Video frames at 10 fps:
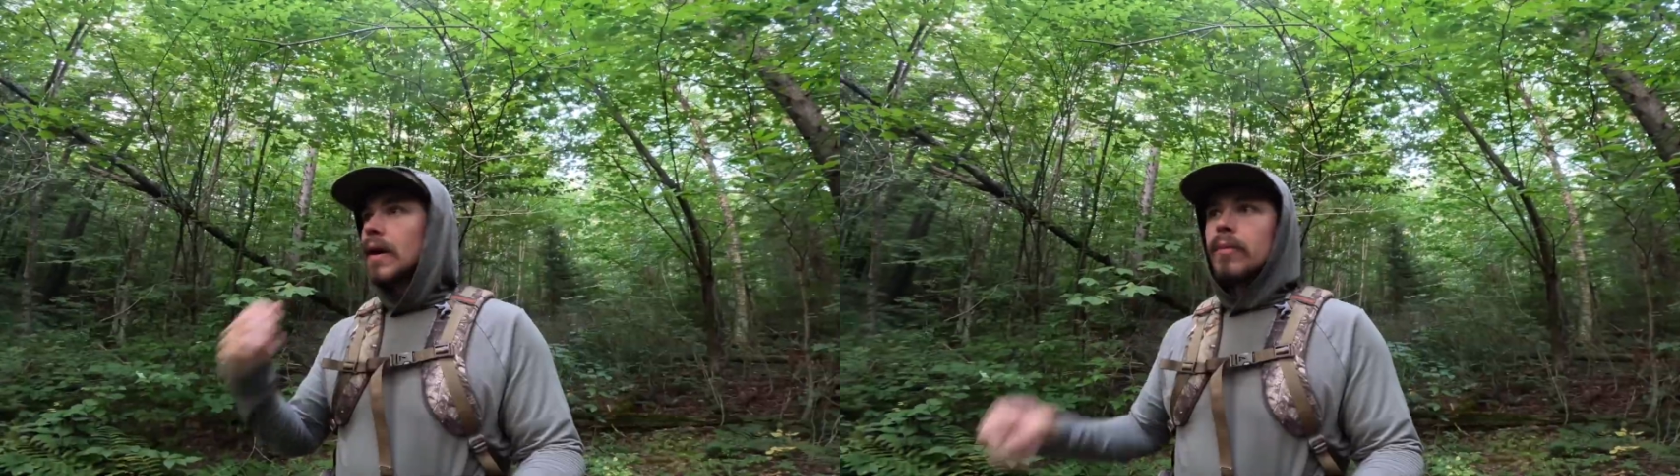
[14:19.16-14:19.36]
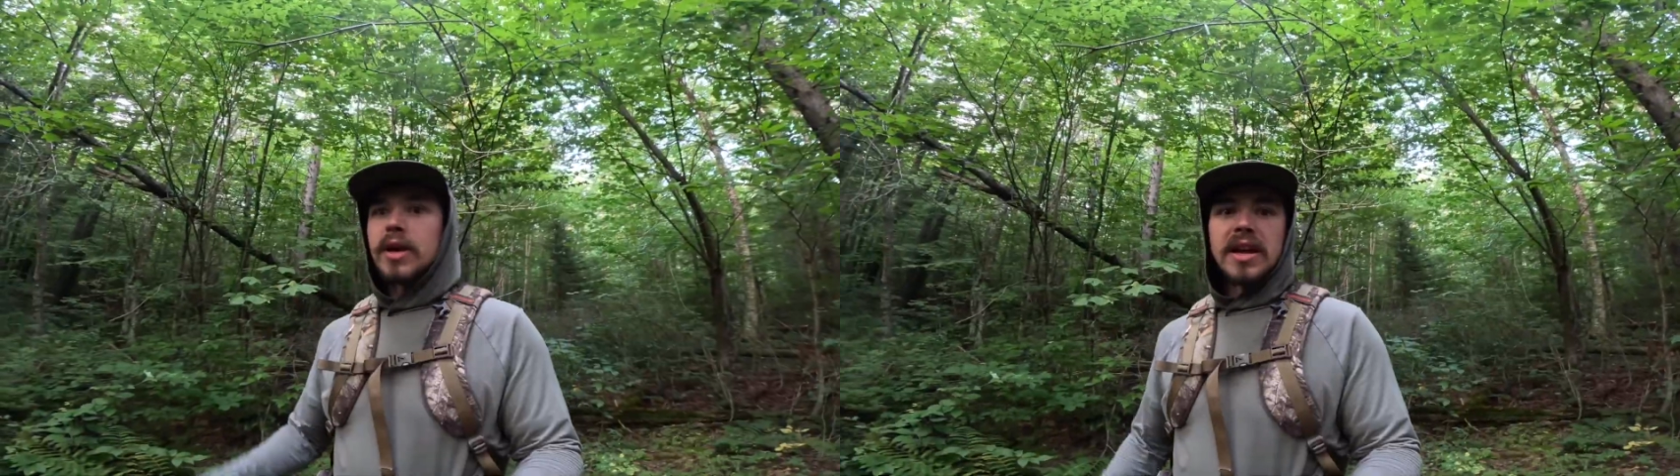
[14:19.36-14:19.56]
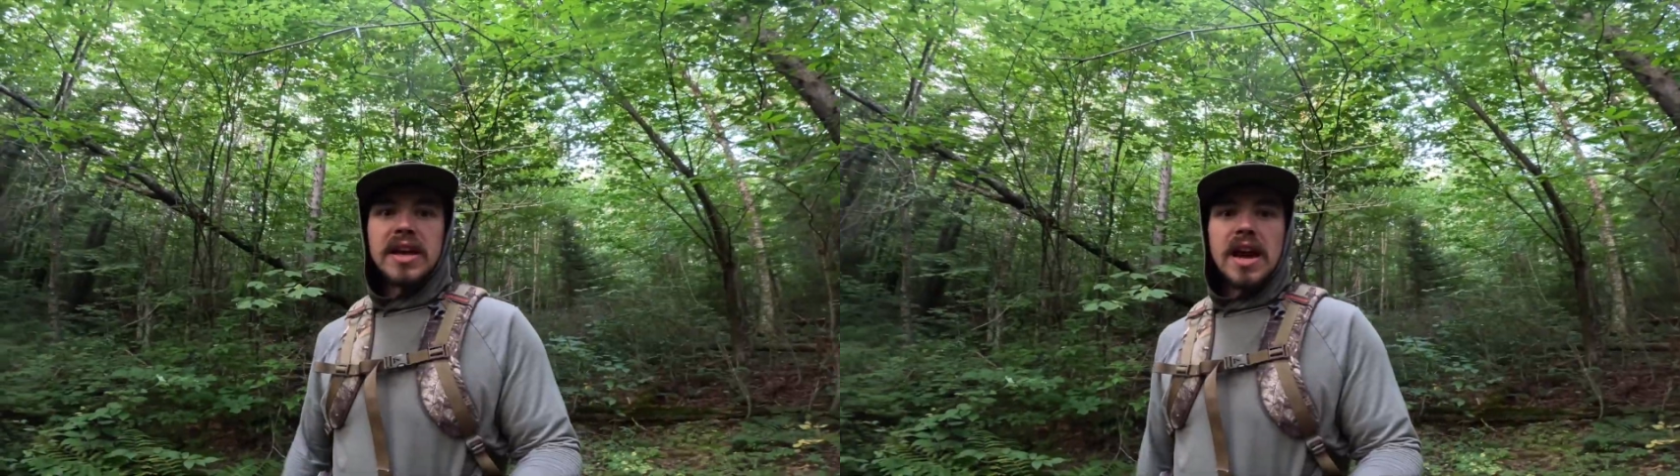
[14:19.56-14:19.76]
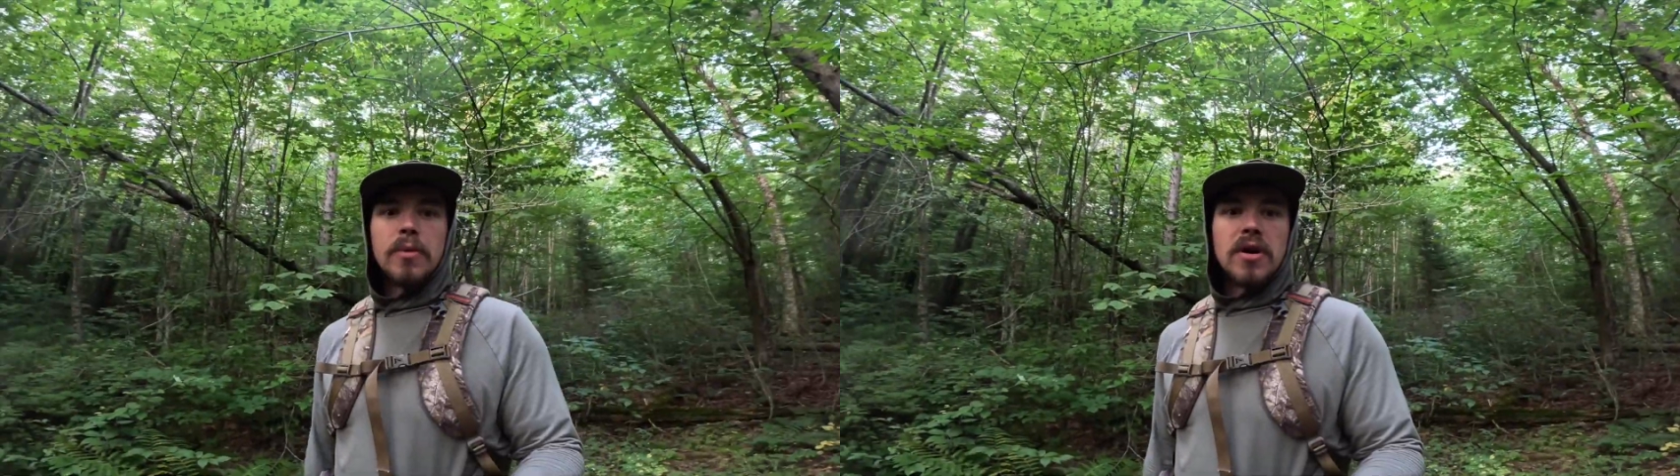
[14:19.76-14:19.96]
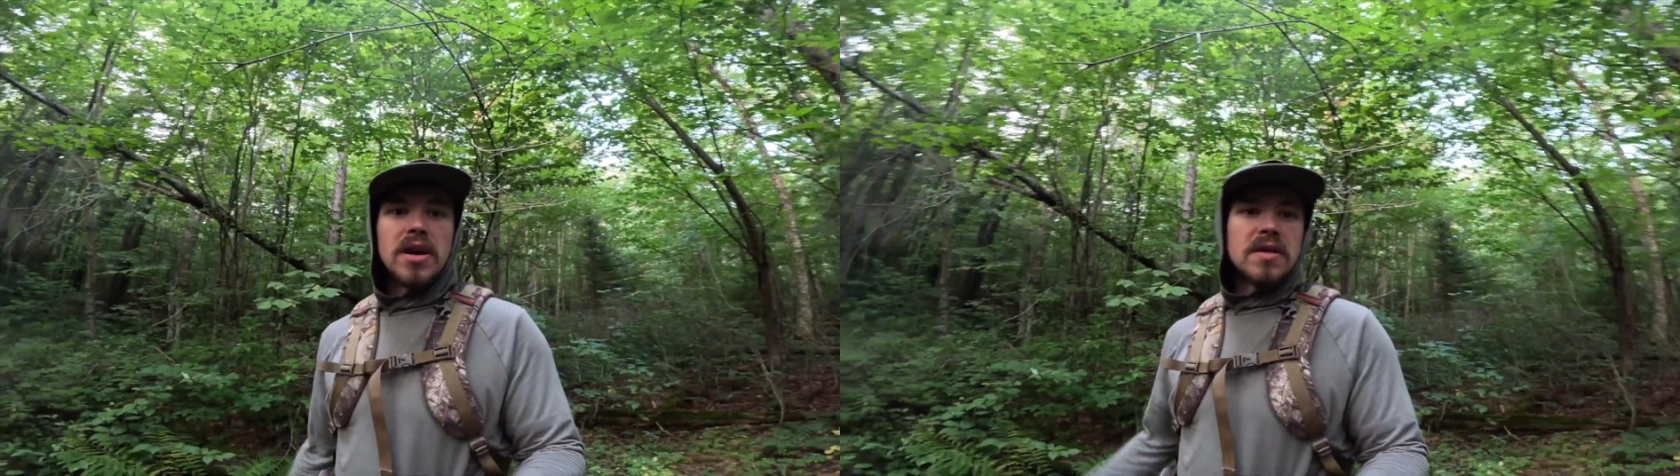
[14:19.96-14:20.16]
I'm gonna get a
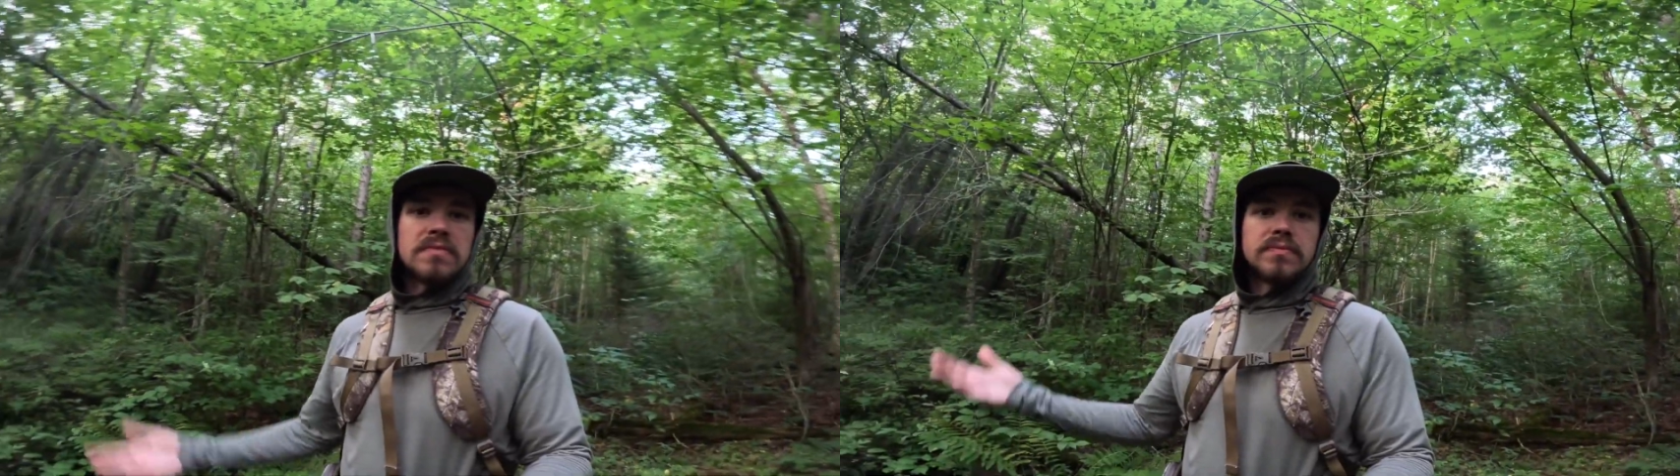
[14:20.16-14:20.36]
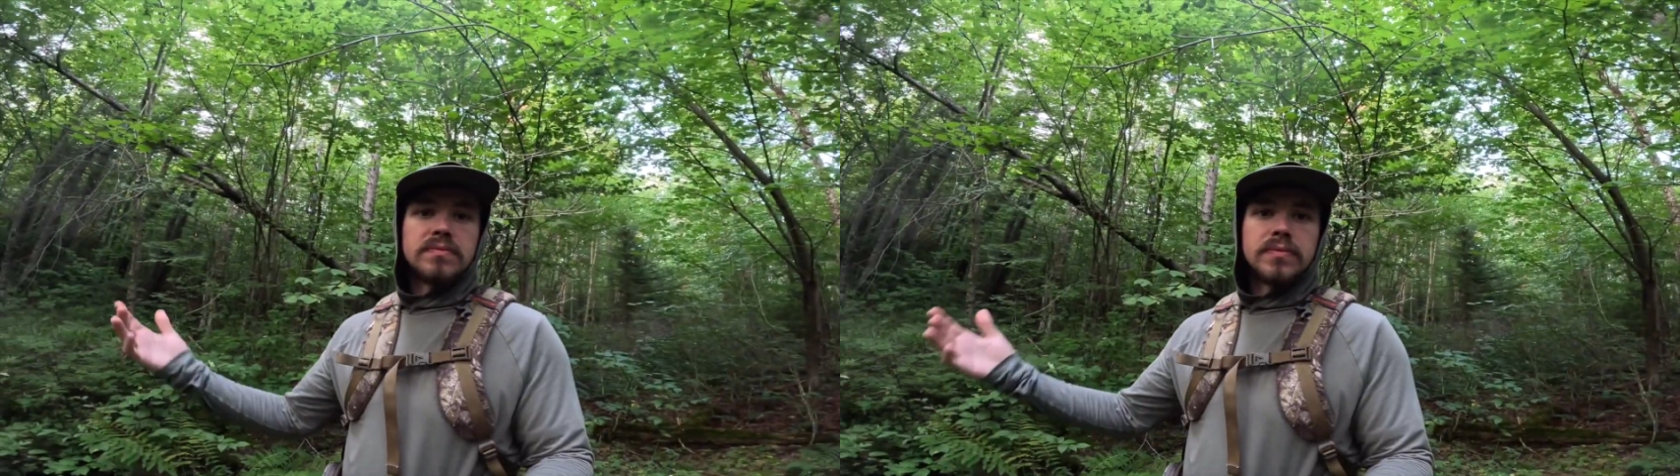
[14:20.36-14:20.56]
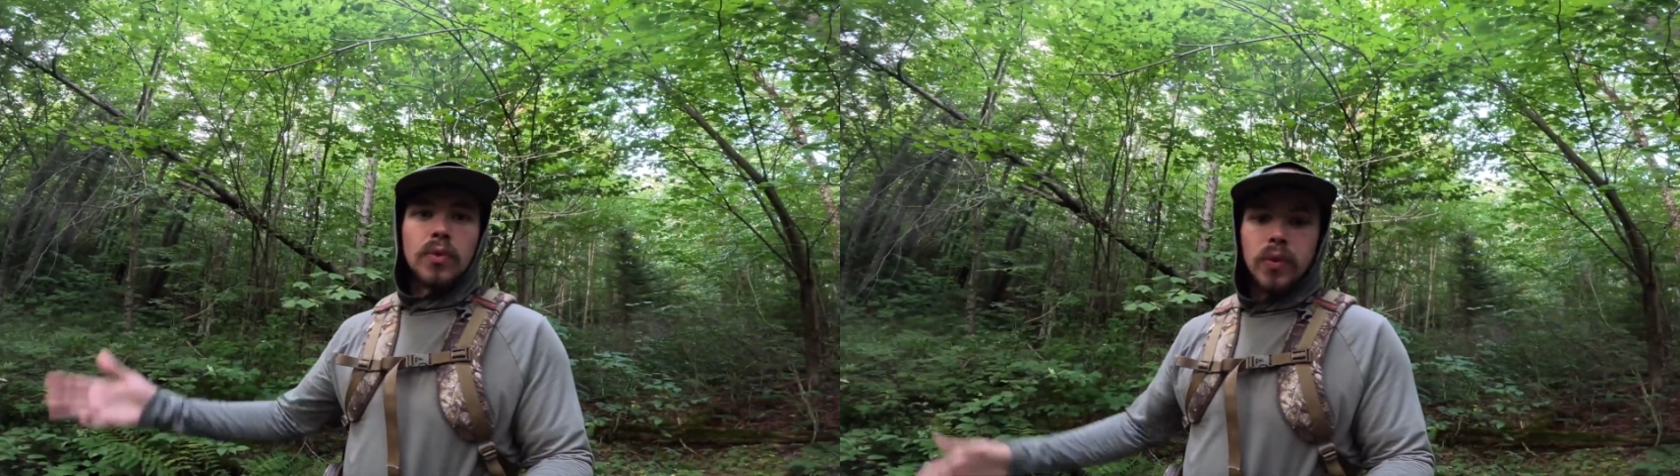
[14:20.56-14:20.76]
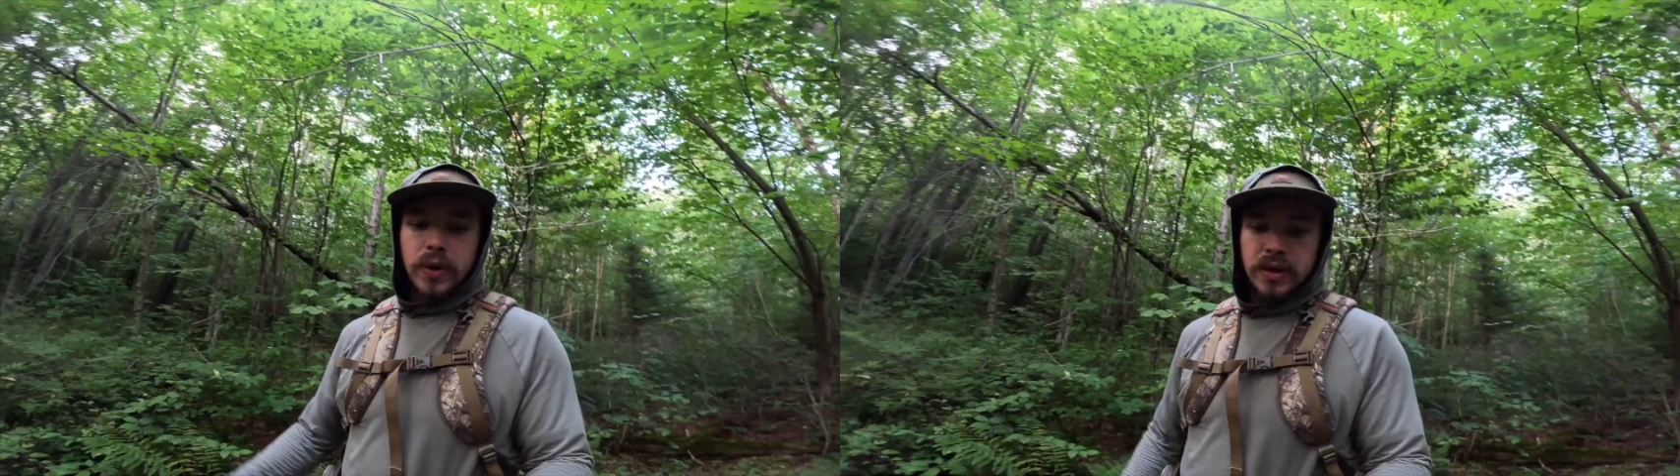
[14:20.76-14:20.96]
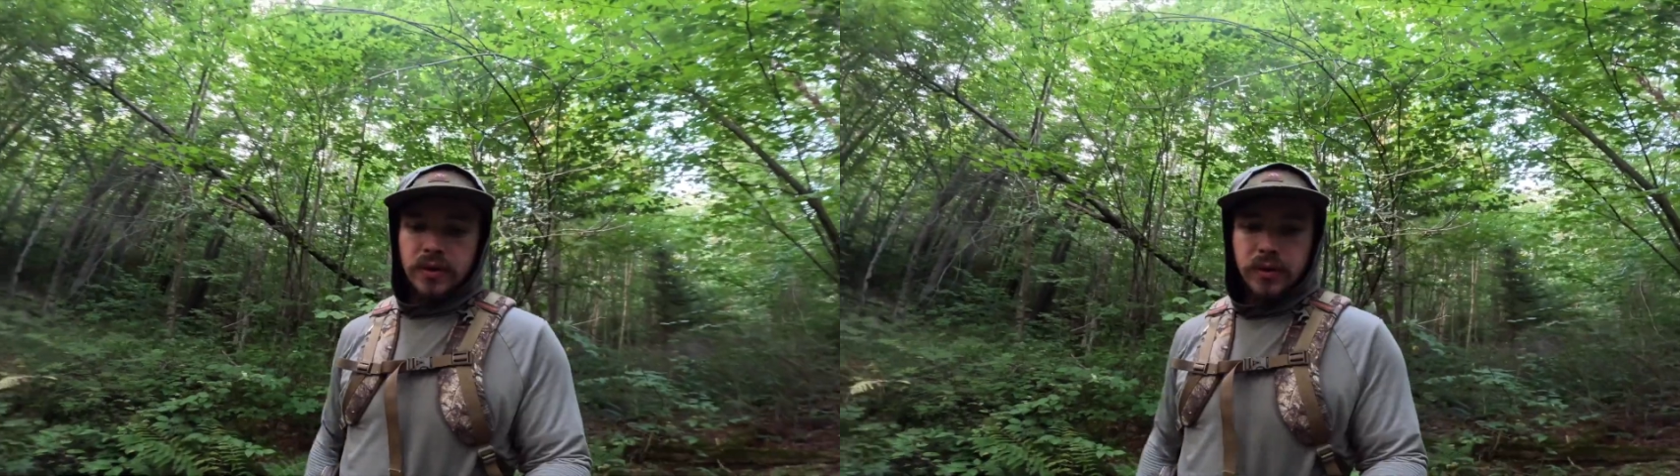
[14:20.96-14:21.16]
camera on it. What do we
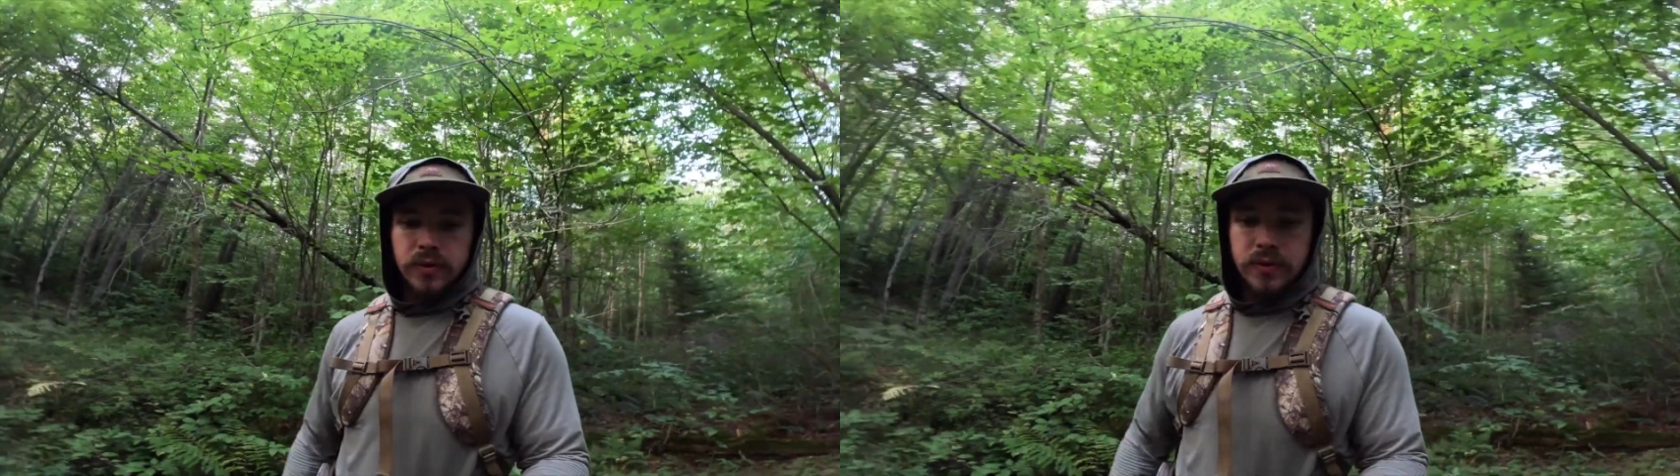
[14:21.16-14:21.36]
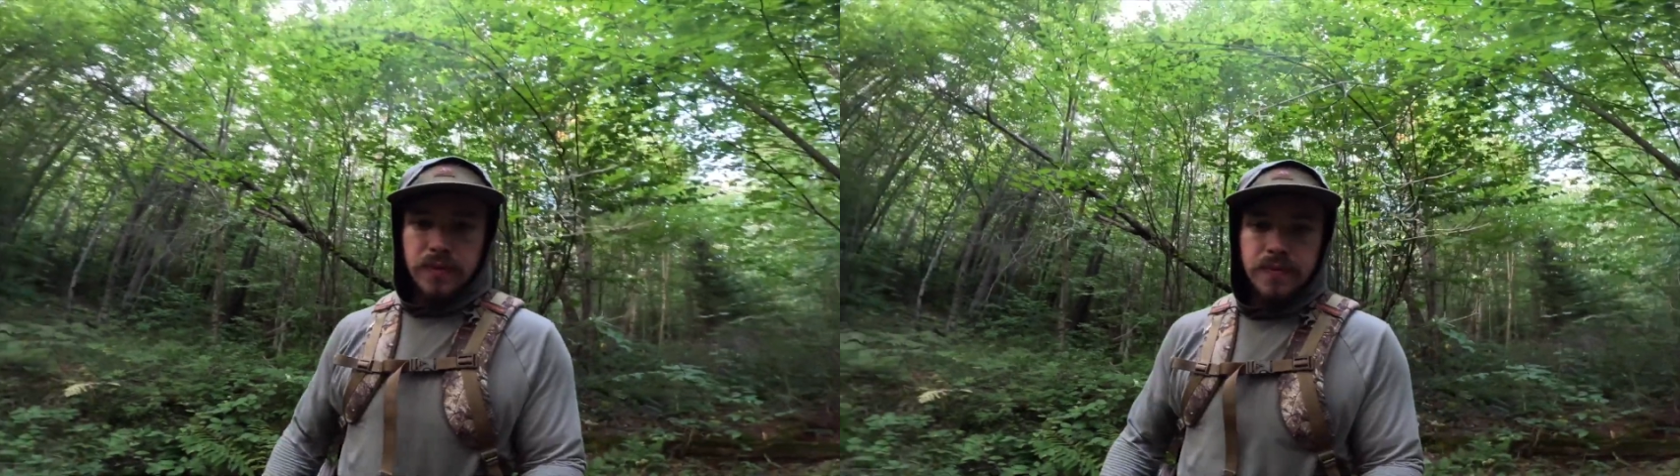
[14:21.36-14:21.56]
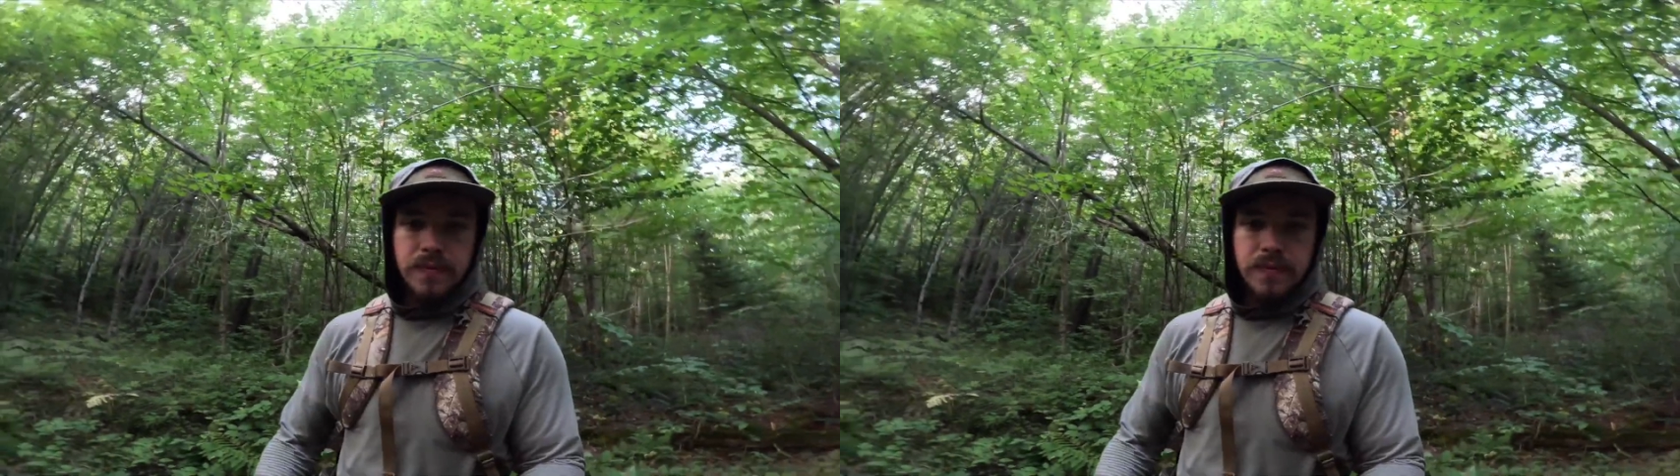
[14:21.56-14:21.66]
got to lose?